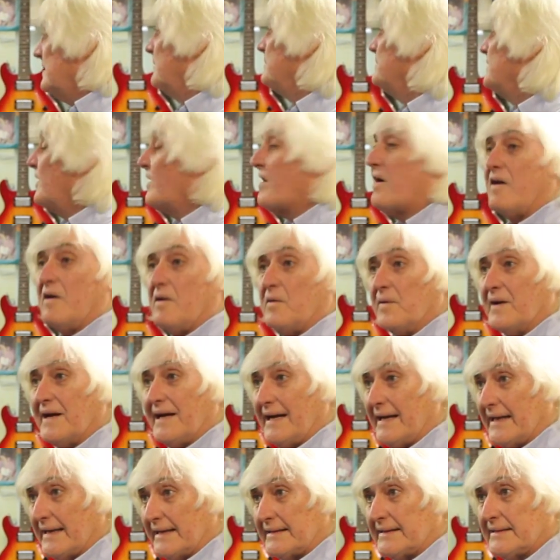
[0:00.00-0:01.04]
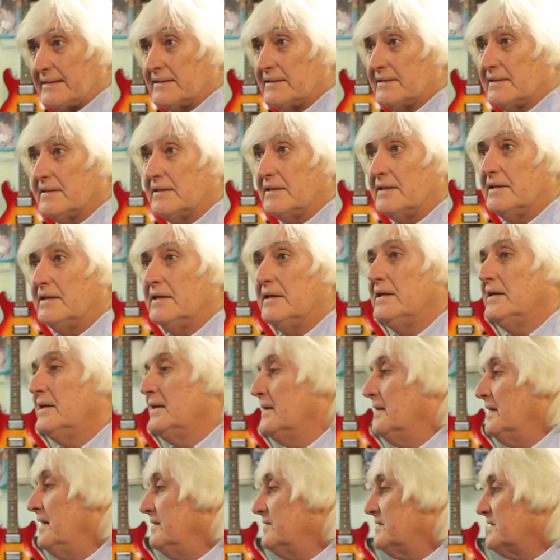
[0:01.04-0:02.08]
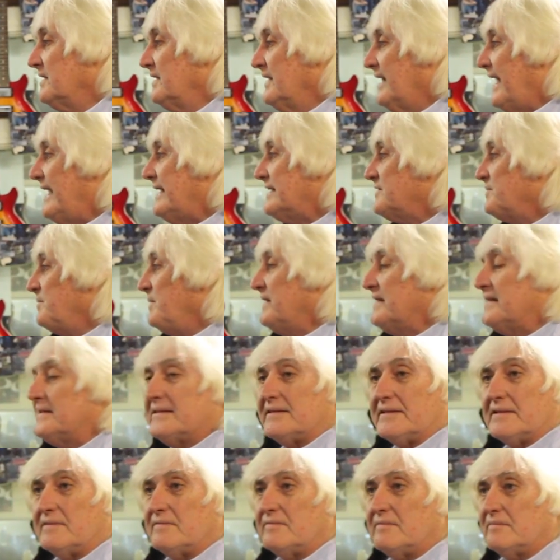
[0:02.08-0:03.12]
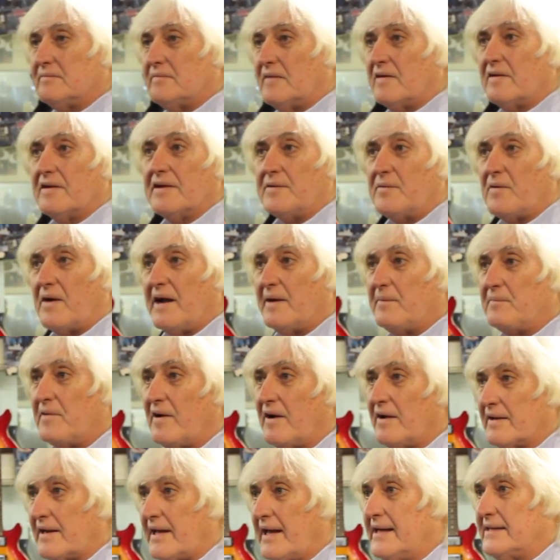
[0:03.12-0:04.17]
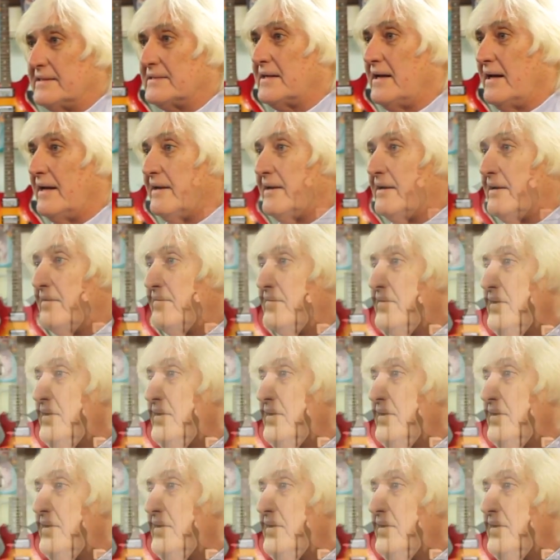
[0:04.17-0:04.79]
WROX. Okay, that place. It was the last place that Early Wright broadcast out yeah. of.